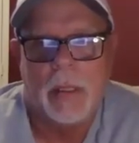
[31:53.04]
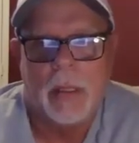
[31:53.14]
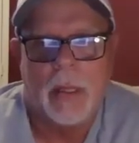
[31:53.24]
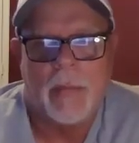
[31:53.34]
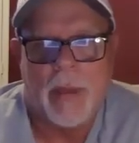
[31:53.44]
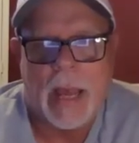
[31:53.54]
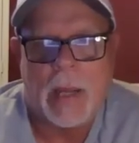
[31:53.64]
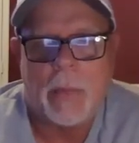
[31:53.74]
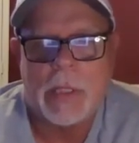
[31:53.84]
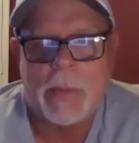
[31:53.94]
If
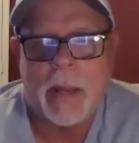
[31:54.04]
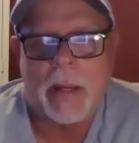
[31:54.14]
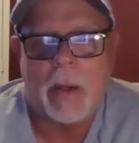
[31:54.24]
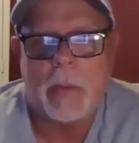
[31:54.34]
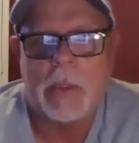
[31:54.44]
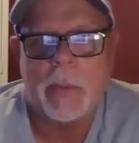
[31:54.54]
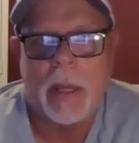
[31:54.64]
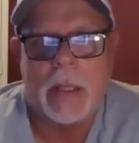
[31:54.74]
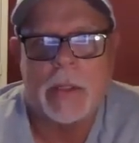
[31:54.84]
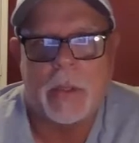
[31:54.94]
I was my own
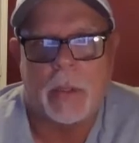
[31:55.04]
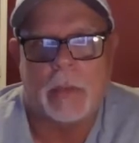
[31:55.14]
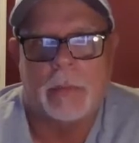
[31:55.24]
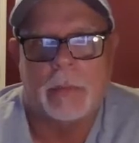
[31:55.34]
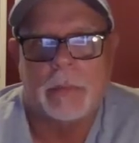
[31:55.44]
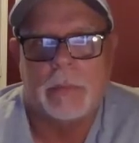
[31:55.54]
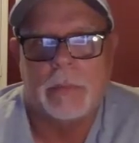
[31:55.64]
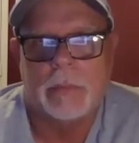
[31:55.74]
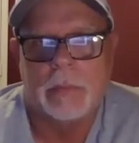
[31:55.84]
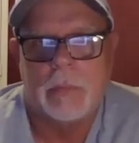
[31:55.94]
sponsor,
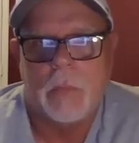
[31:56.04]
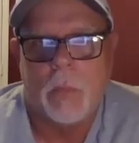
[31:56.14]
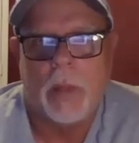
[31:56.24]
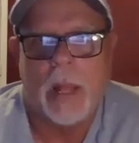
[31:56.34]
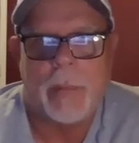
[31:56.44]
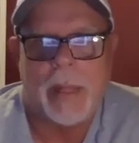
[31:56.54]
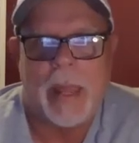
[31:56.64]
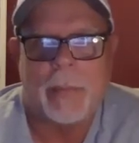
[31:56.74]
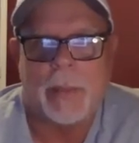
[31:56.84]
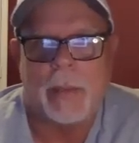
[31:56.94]
would I be
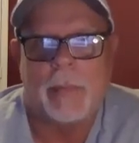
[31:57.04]
happy?